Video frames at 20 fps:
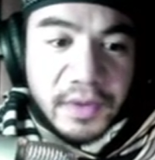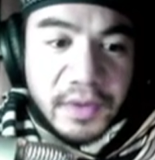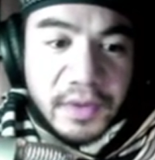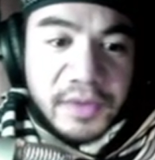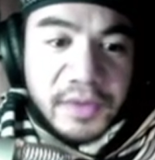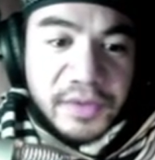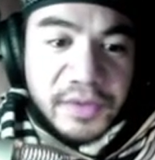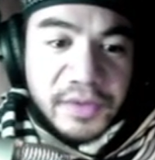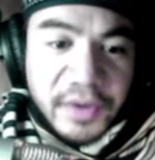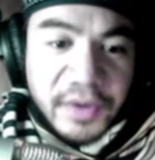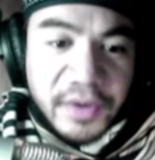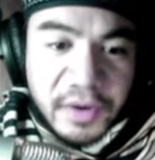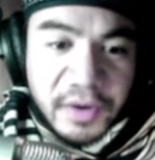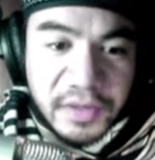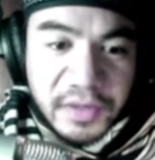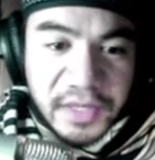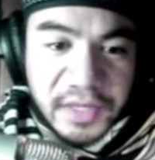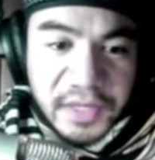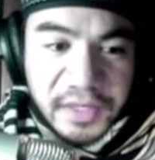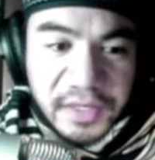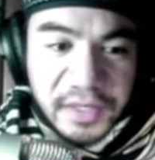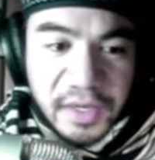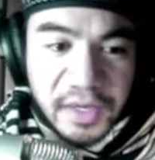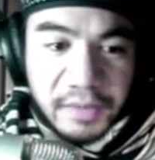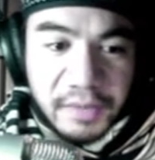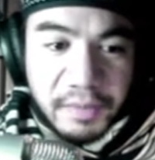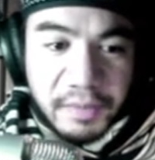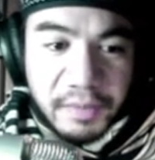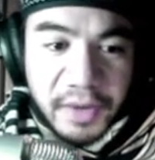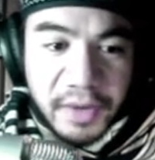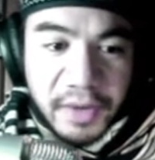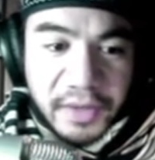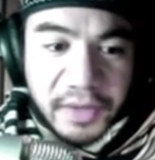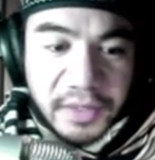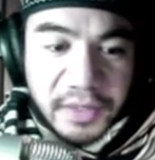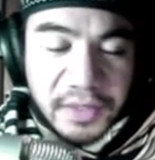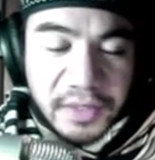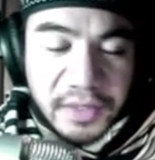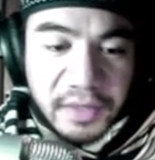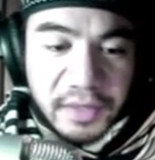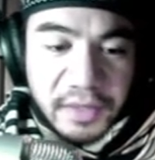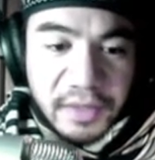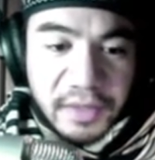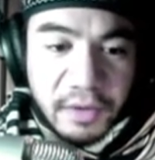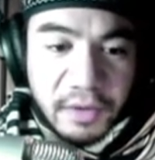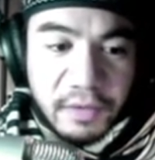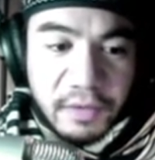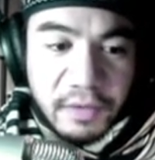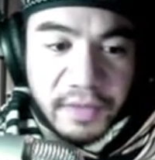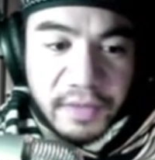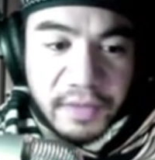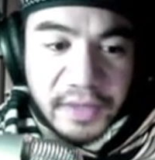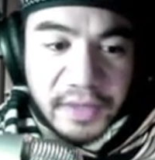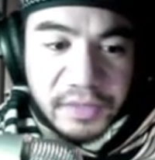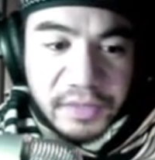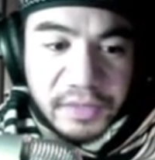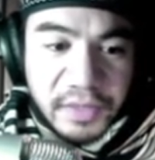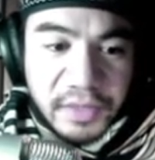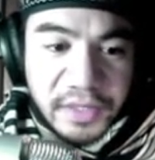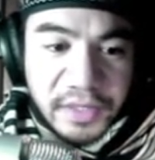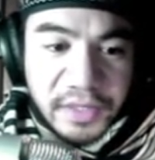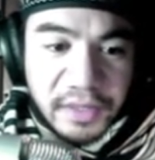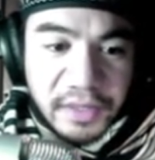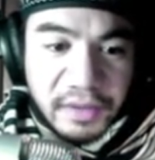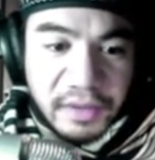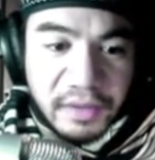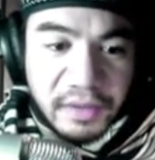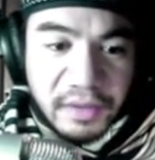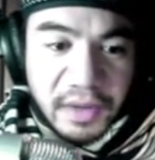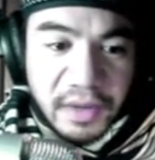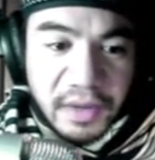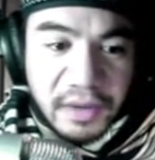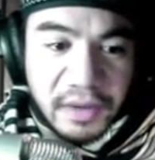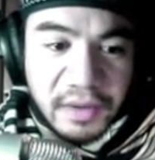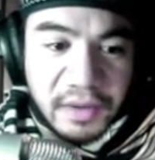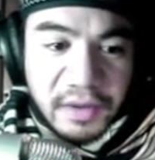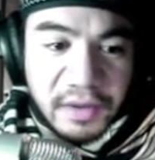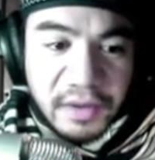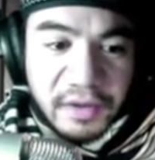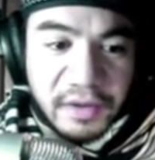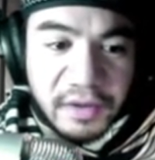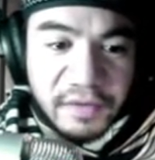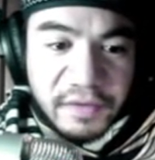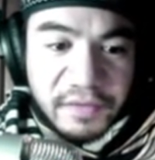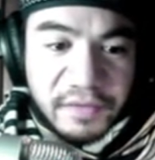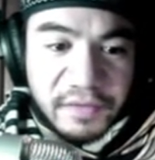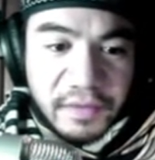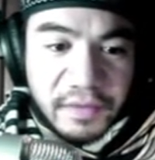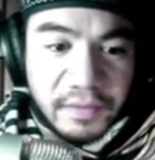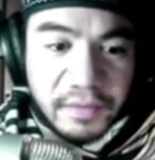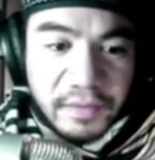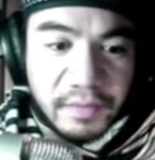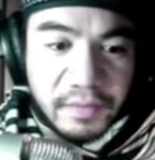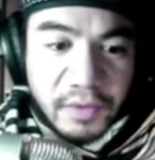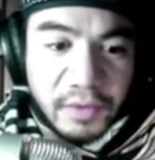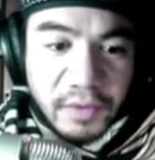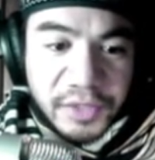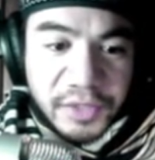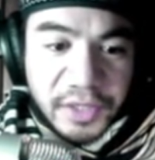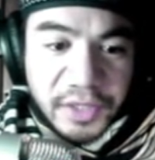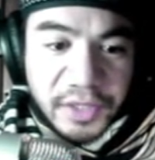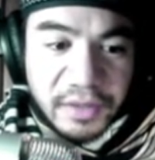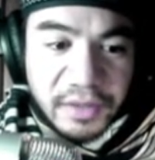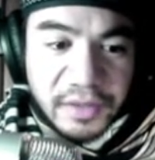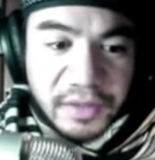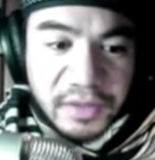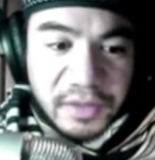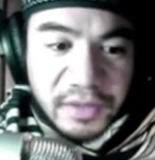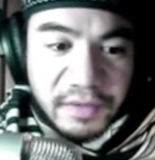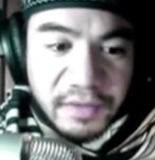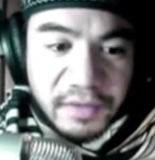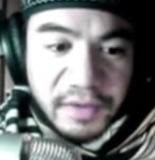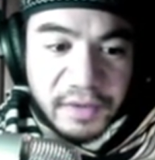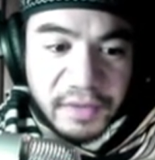So the curse has come upon us, and the oath that is written in the law of Moshe, the servant of